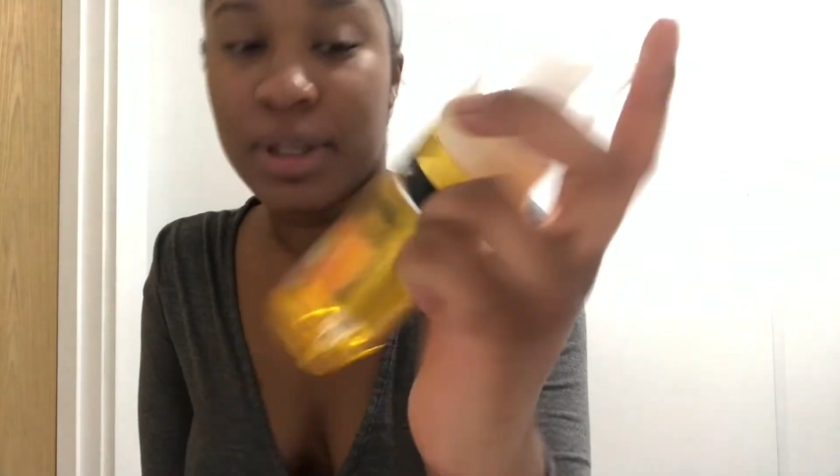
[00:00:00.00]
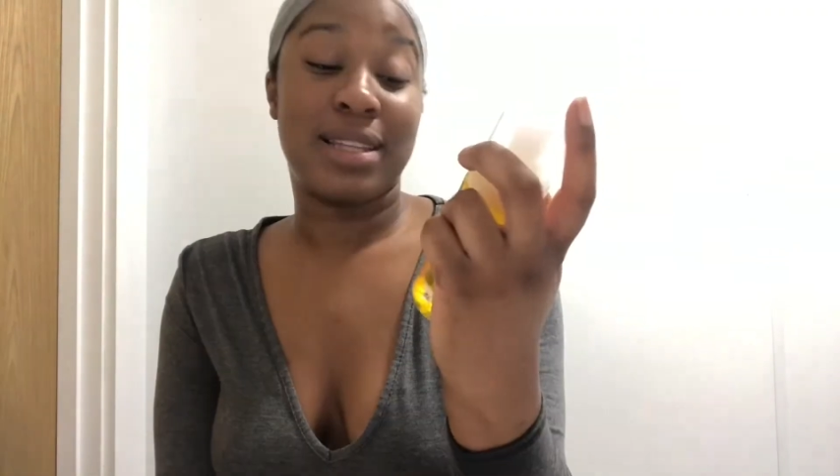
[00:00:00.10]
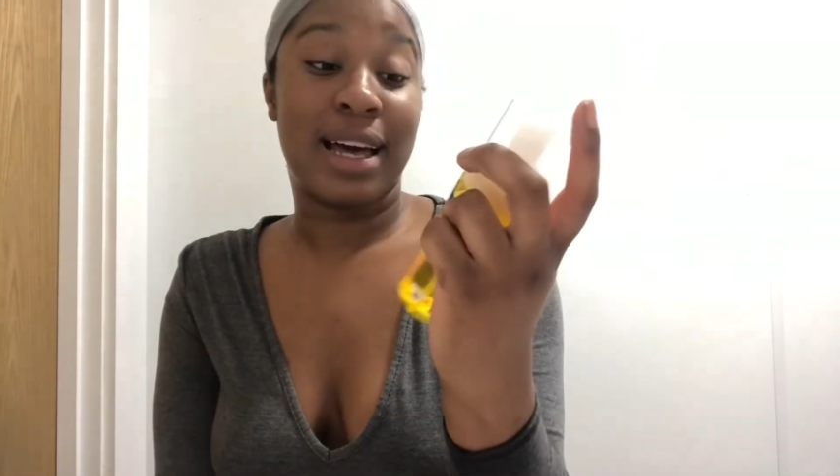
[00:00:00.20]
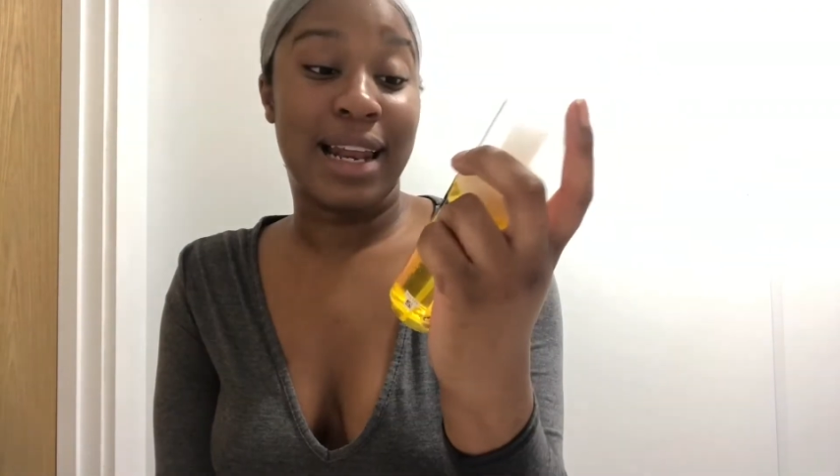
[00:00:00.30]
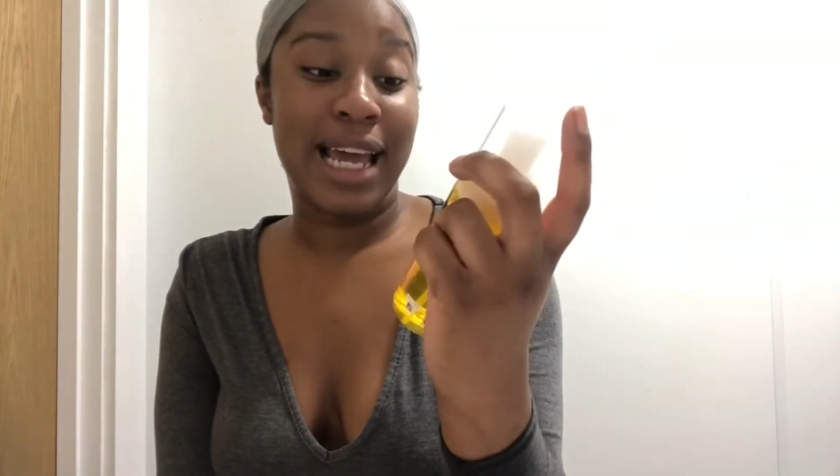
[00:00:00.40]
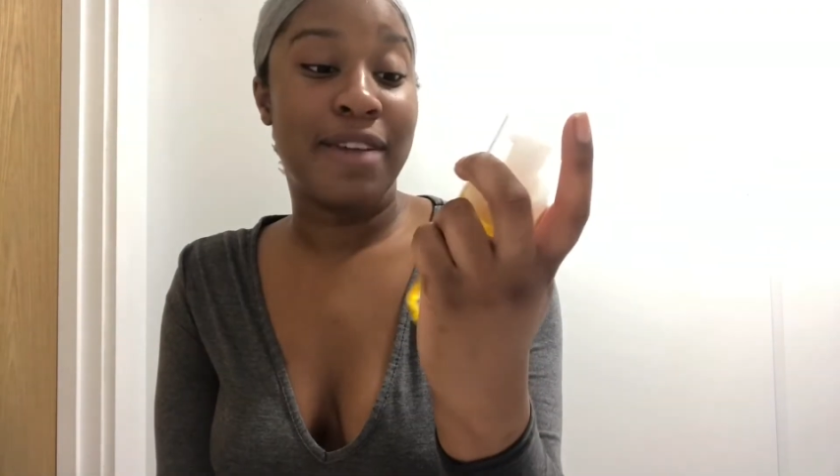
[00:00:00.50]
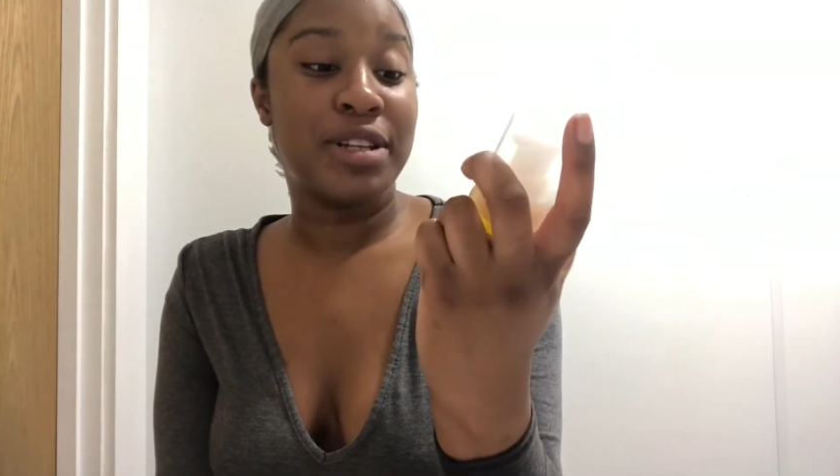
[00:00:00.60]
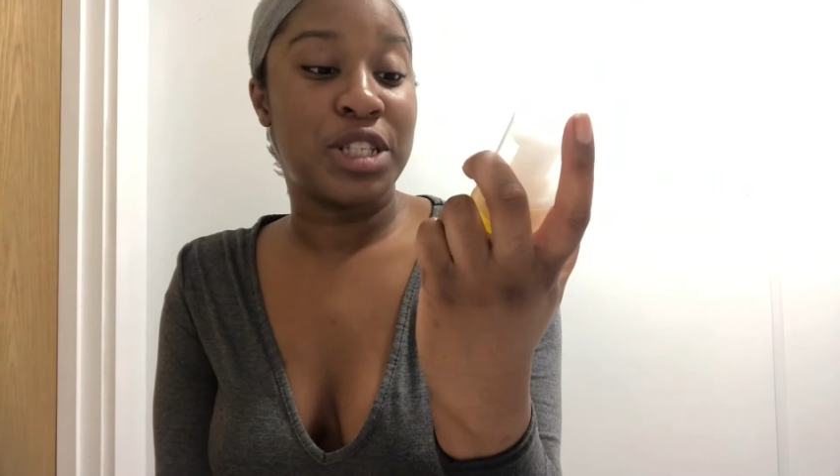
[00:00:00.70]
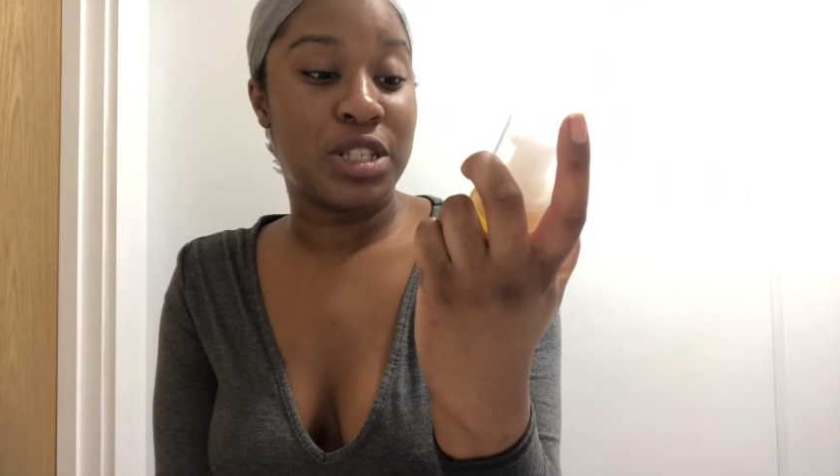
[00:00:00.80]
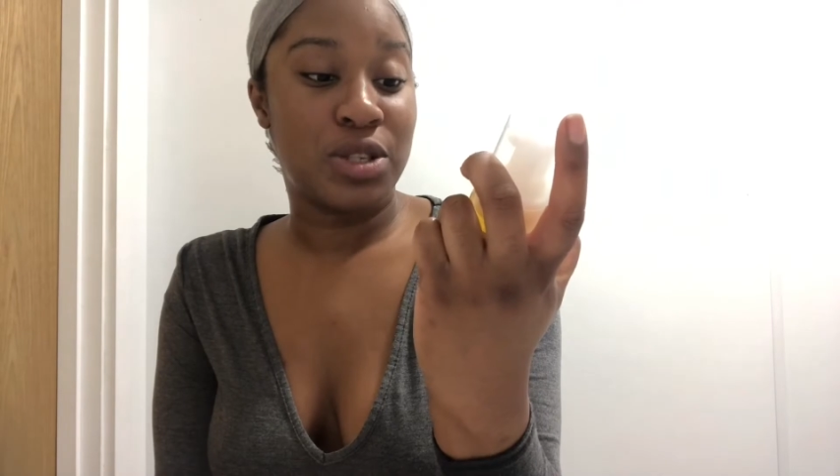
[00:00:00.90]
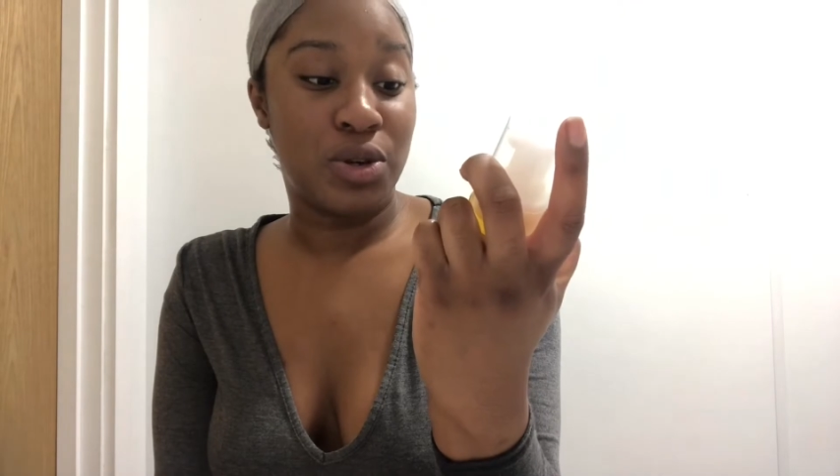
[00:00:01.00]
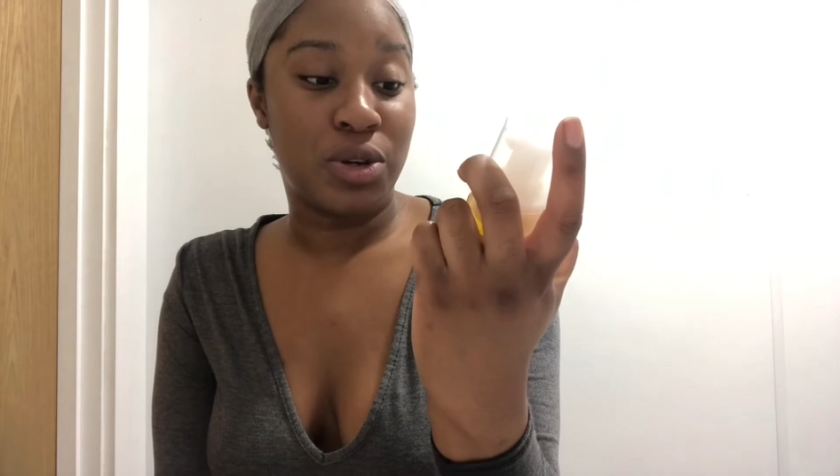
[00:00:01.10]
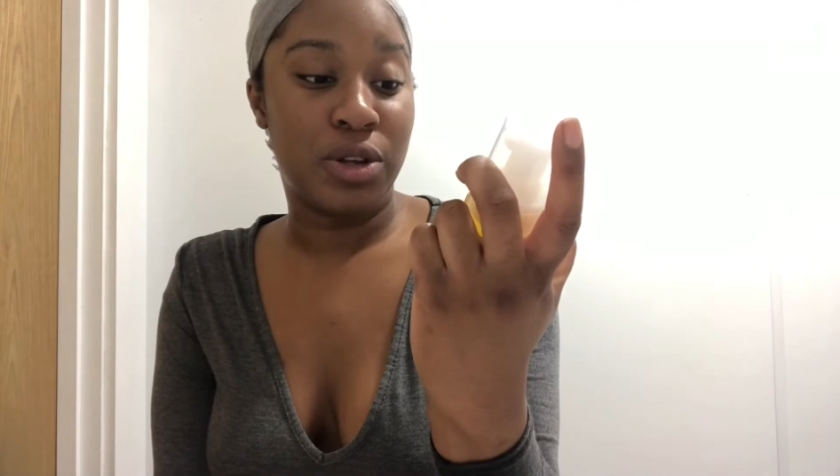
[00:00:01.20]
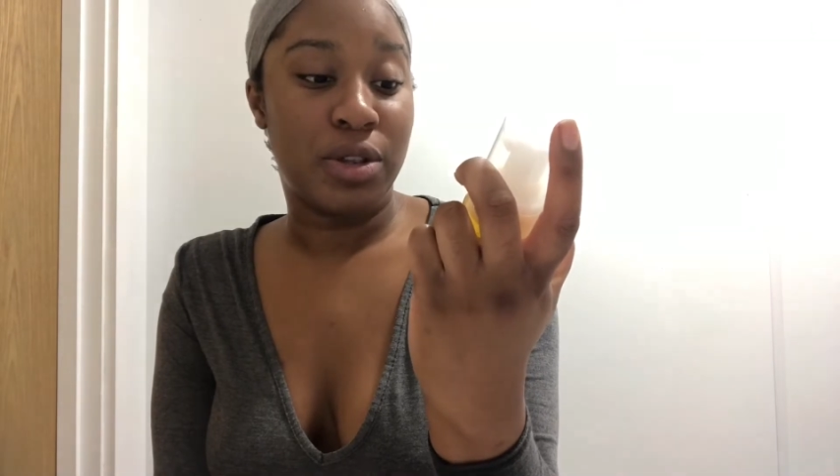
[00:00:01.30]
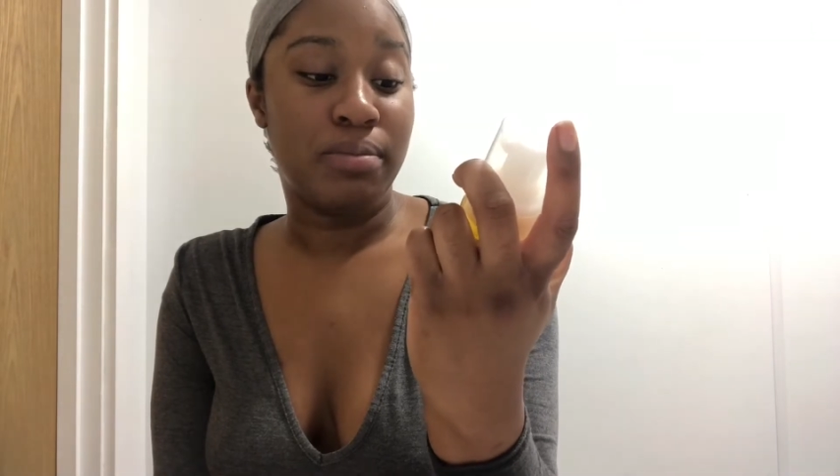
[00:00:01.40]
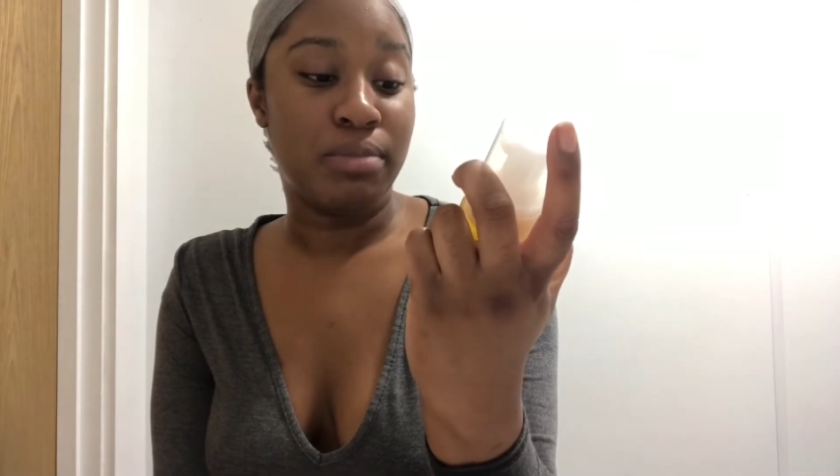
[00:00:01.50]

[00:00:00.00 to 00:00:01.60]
It's a Clear and Soothe